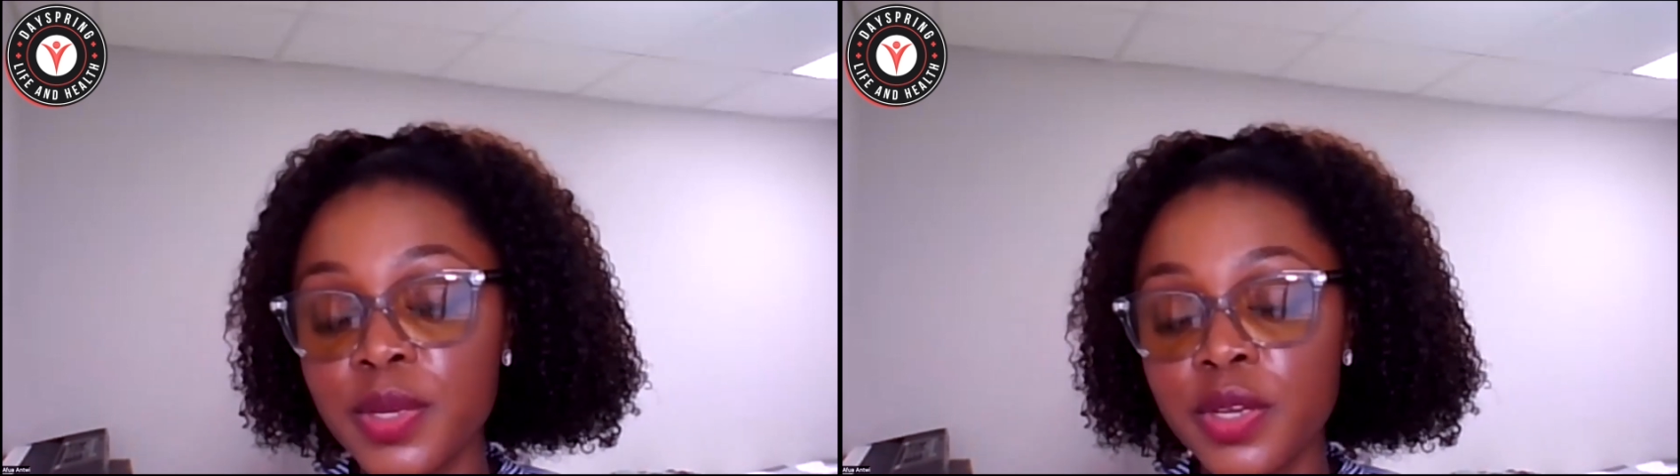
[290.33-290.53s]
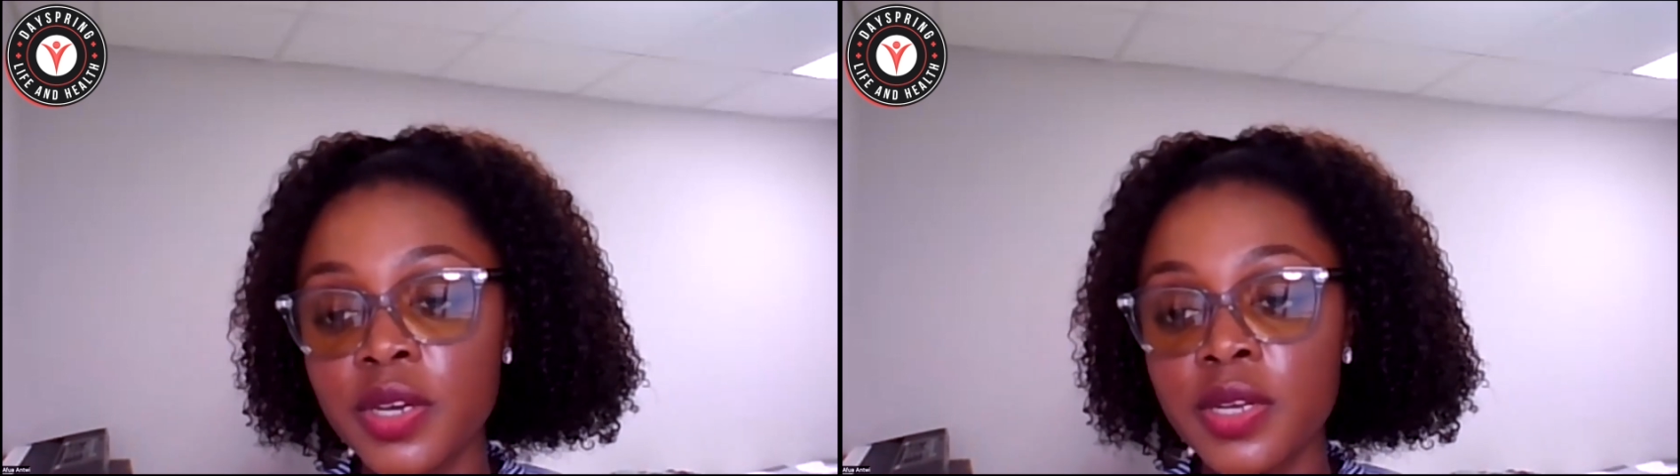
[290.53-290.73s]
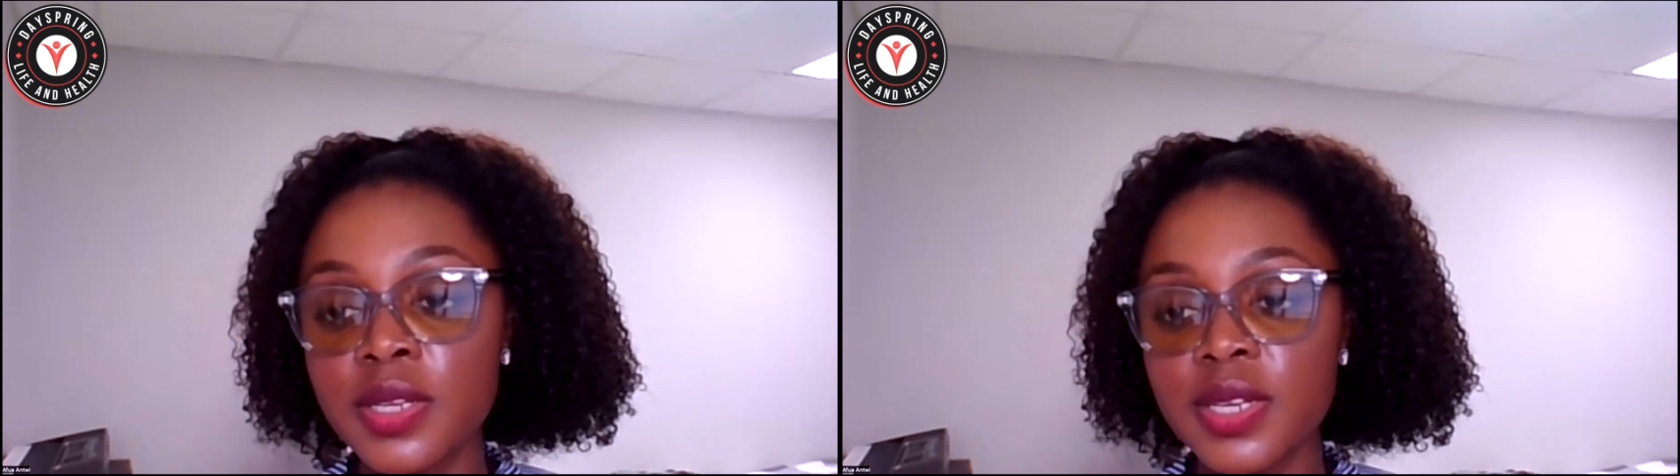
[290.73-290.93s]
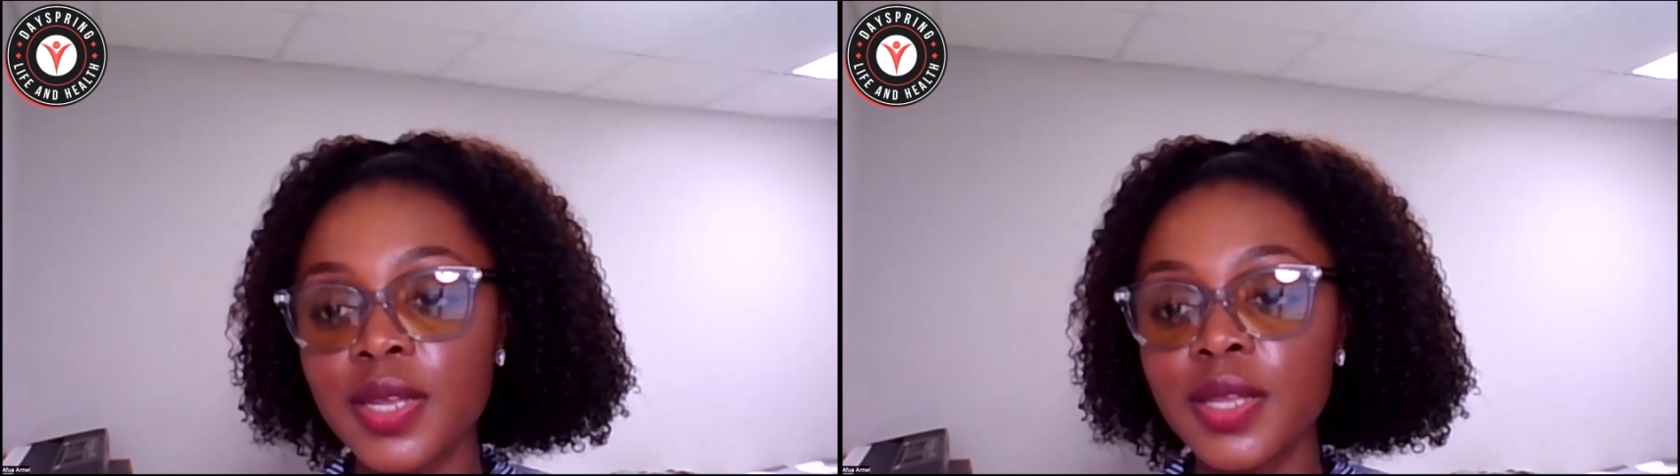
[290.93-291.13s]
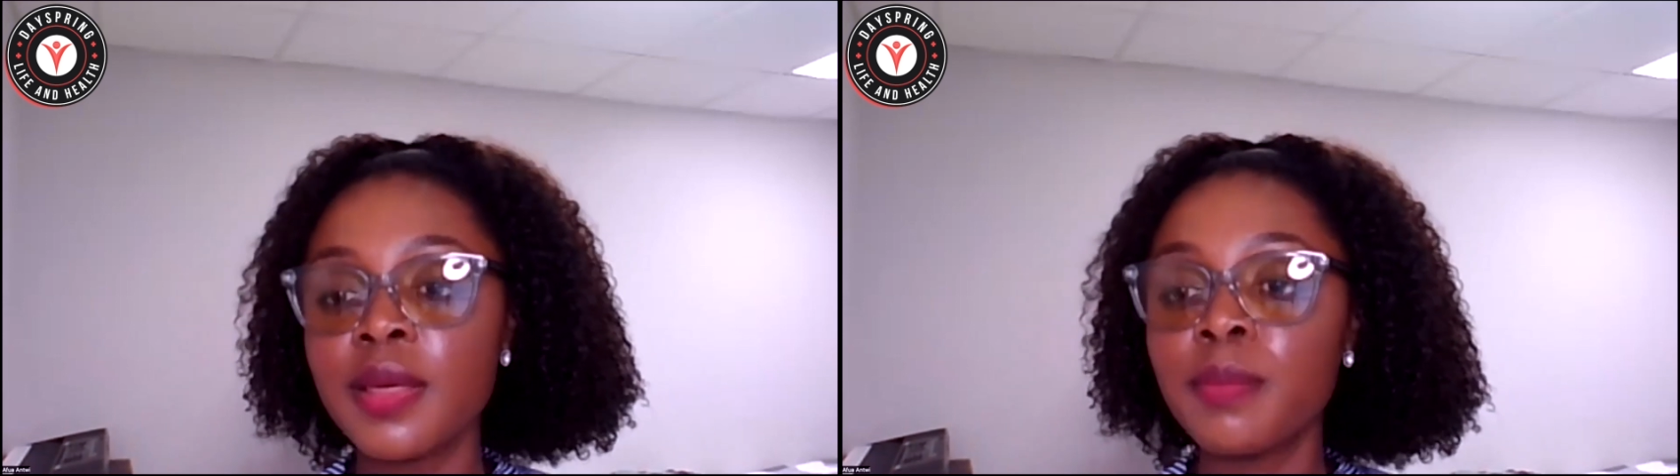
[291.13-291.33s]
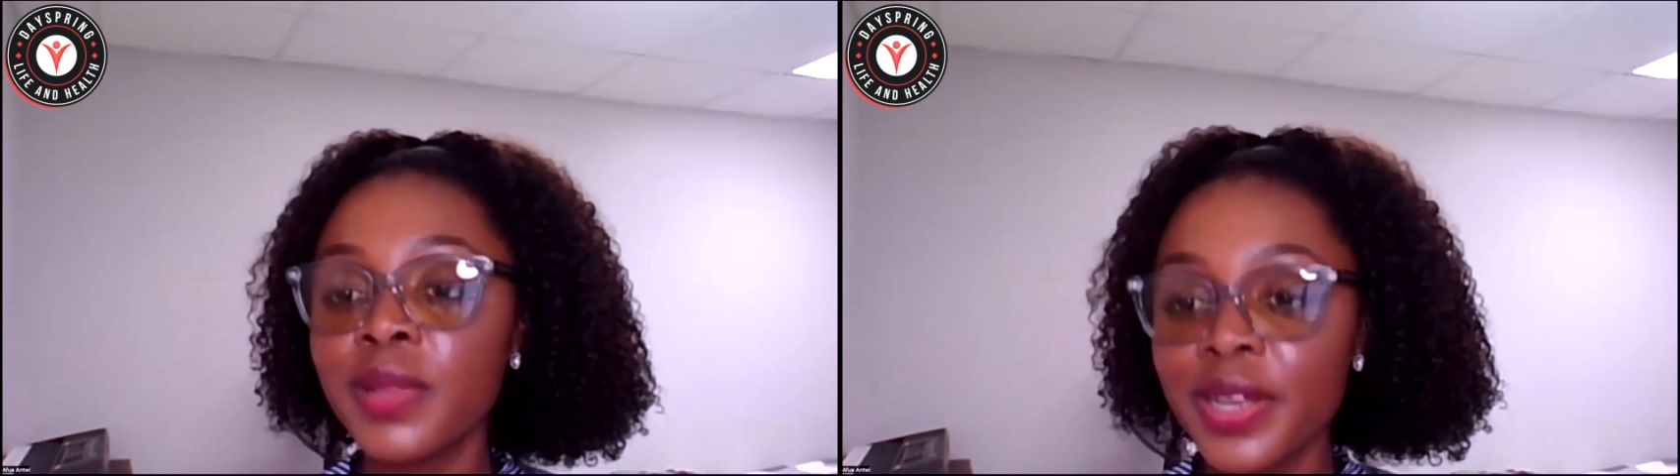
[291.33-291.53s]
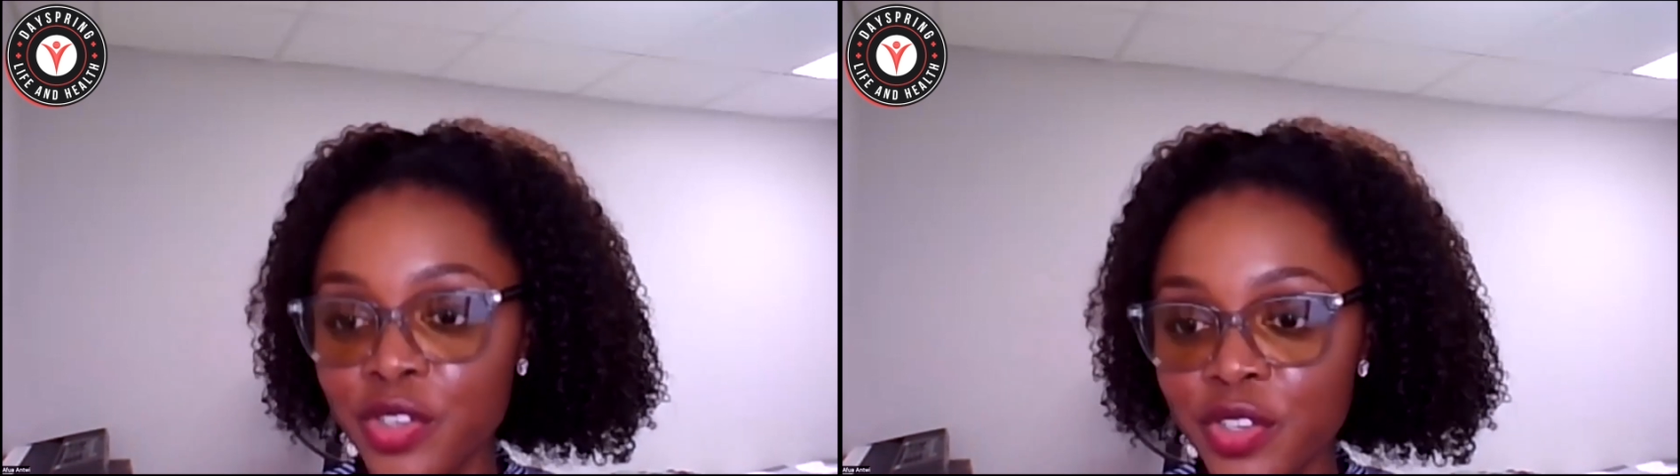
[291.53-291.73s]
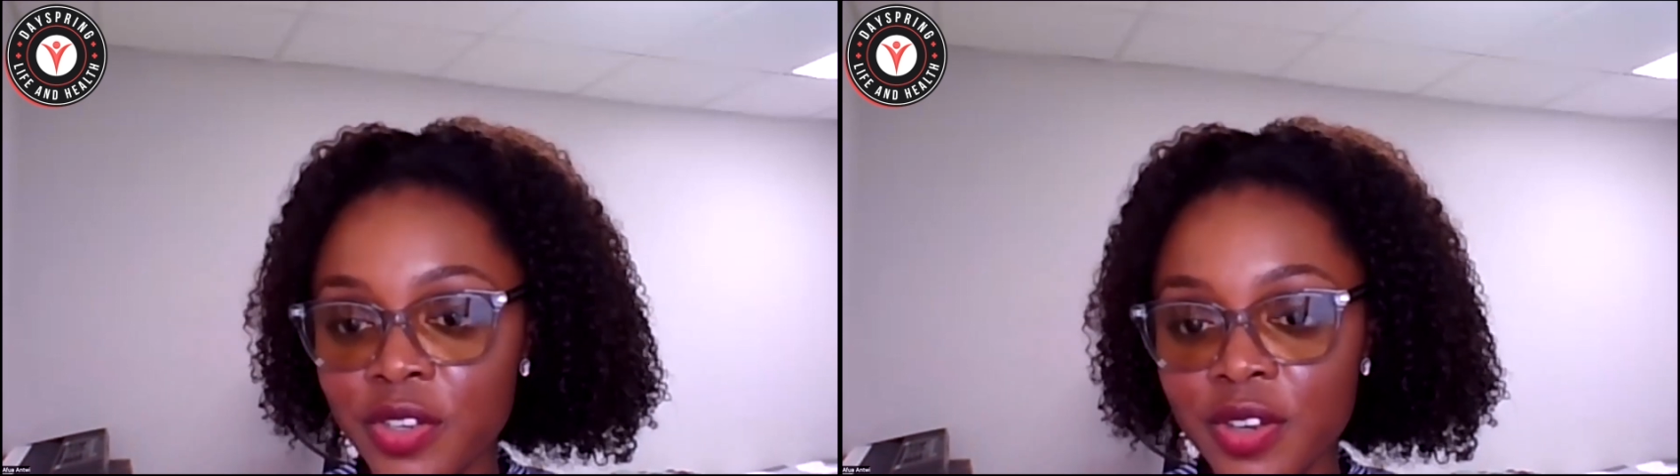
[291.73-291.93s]
because the blood
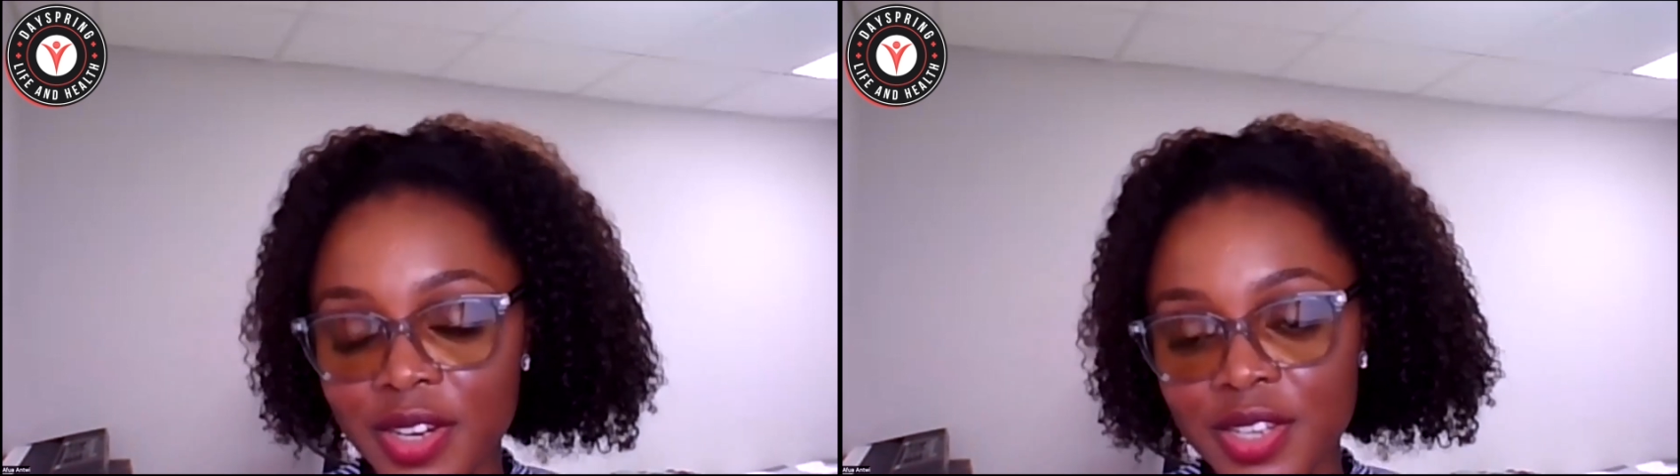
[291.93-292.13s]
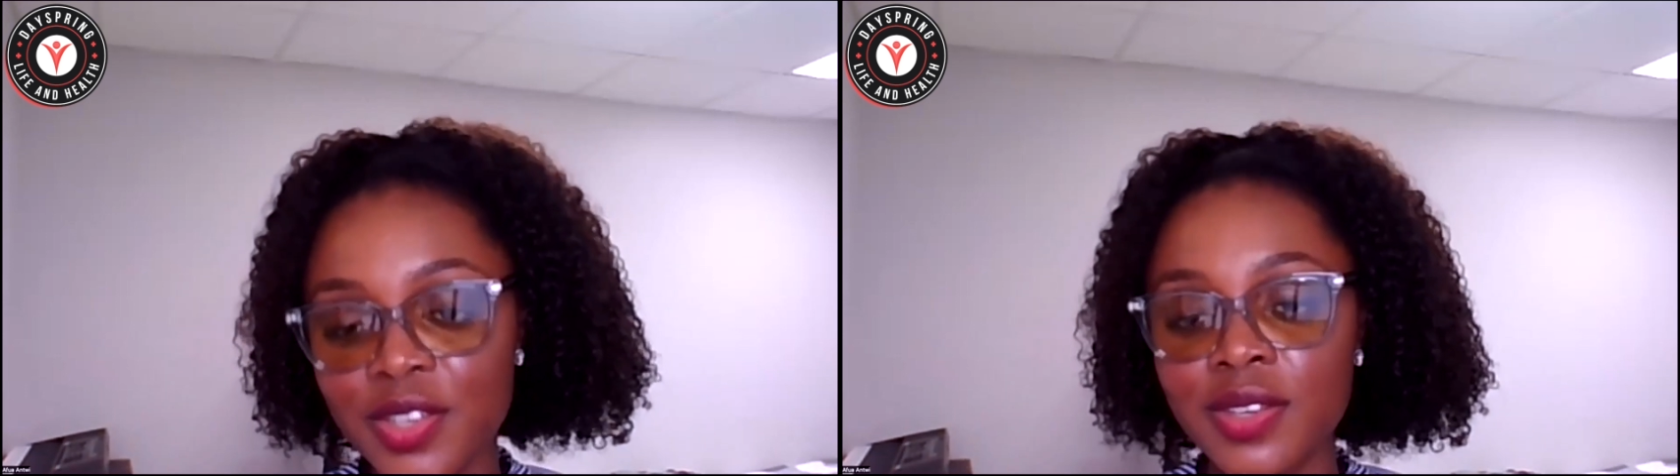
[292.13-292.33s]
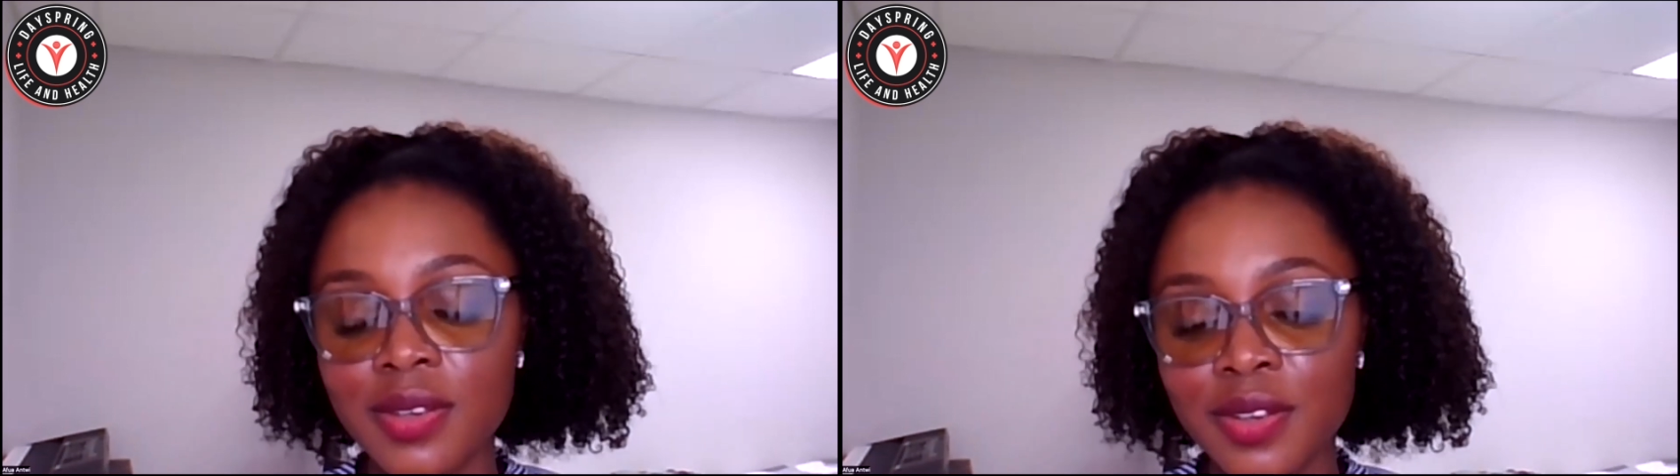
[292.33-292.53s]
sugar is,